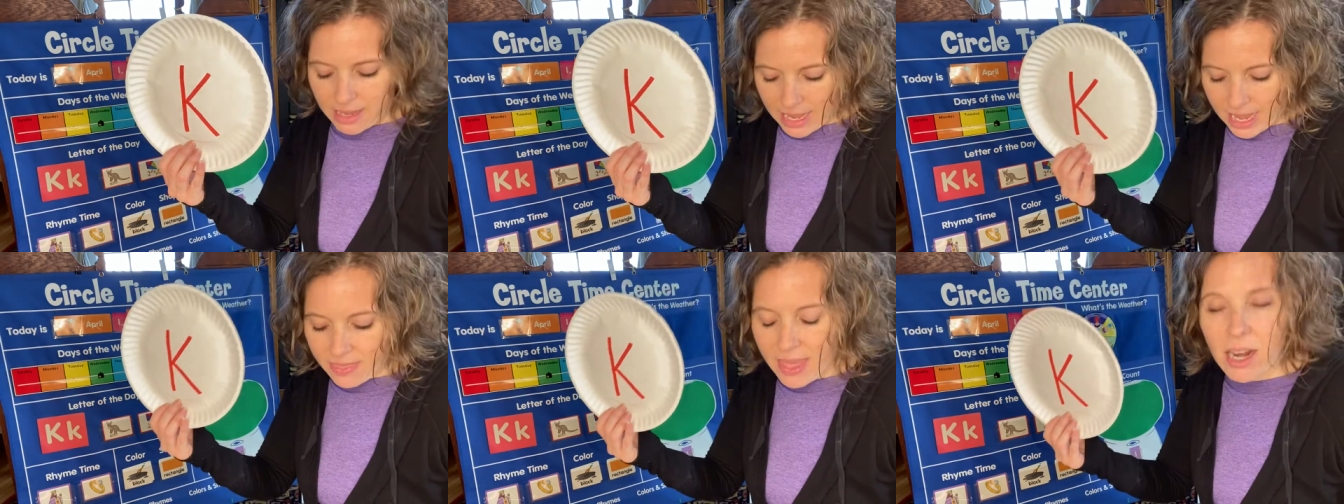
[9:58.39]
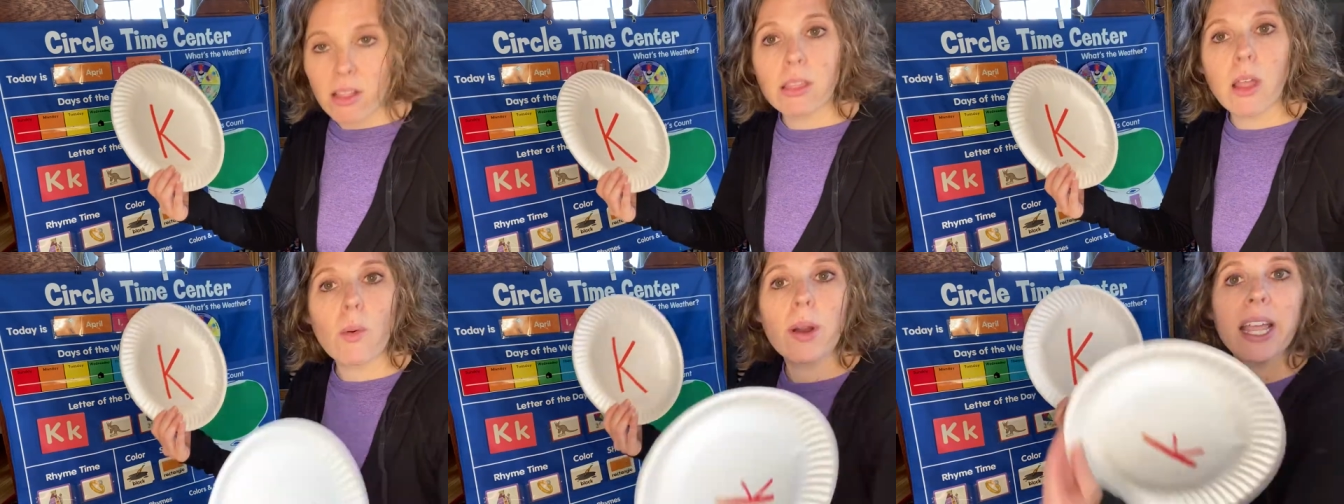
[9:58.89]
and then a
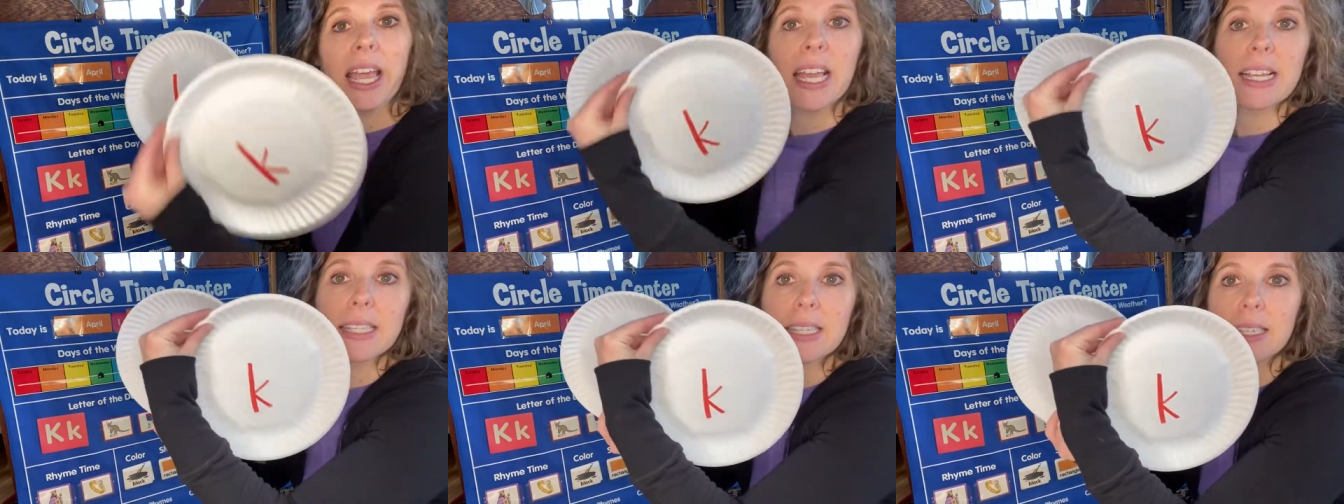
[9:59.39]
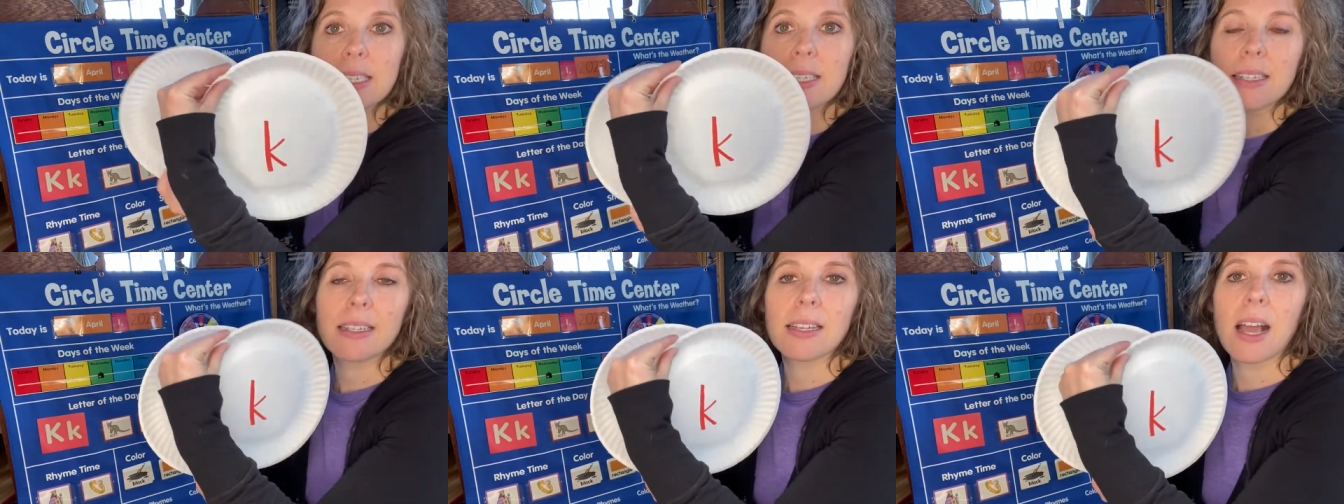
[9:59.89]
lowercase
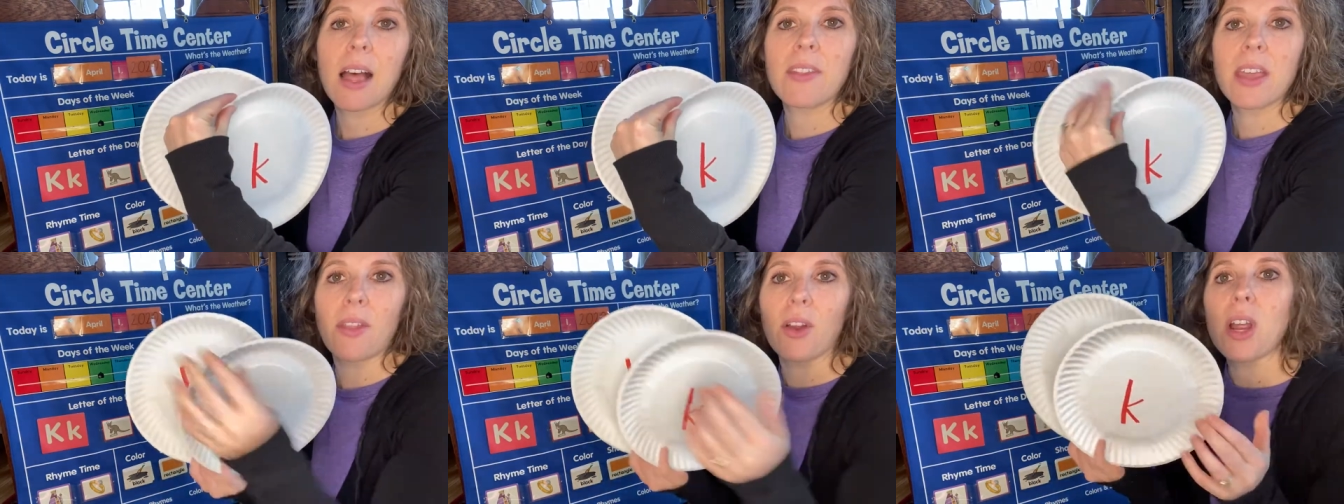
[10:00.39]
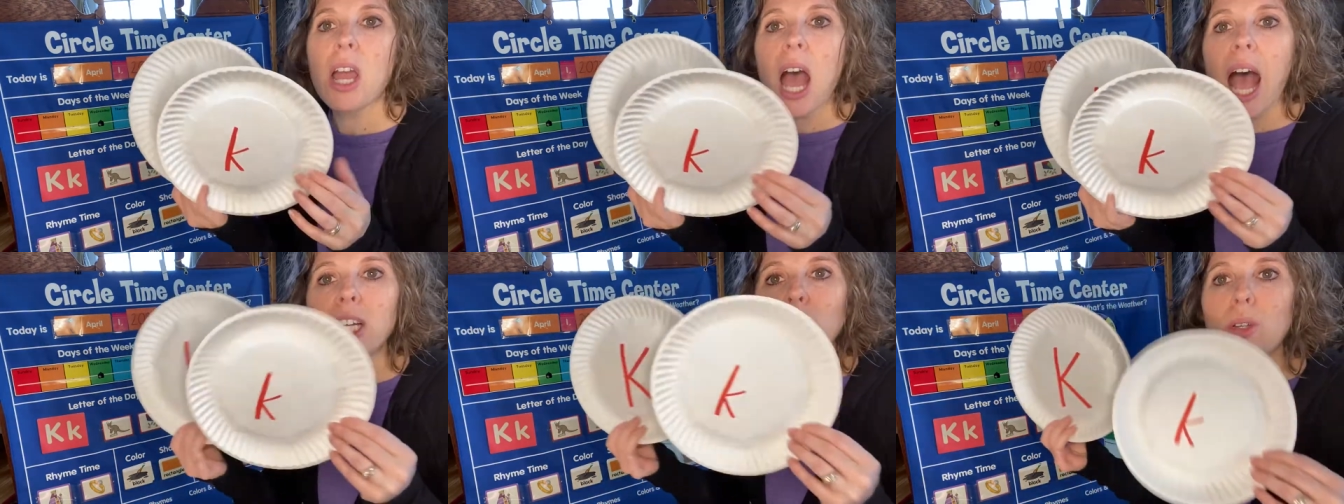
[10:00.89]
on the other.
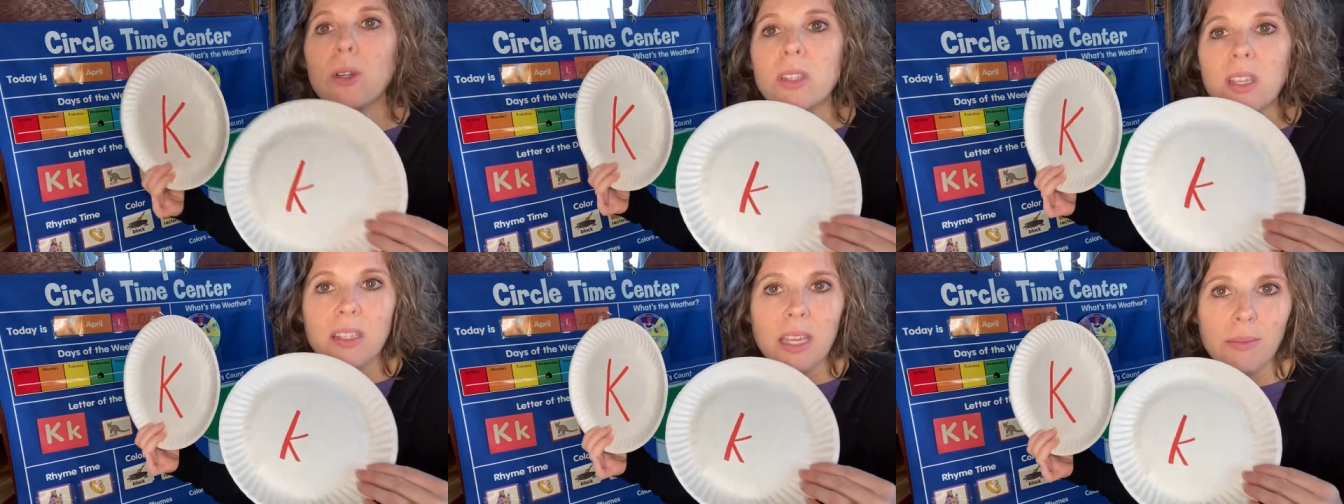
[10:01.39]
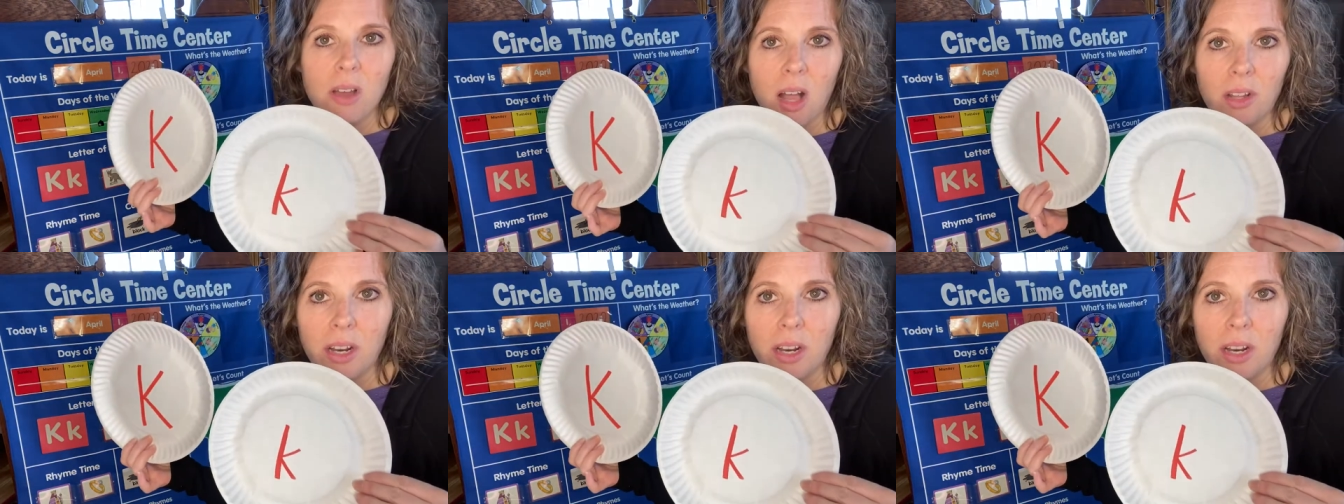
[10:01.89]
I do use the same color.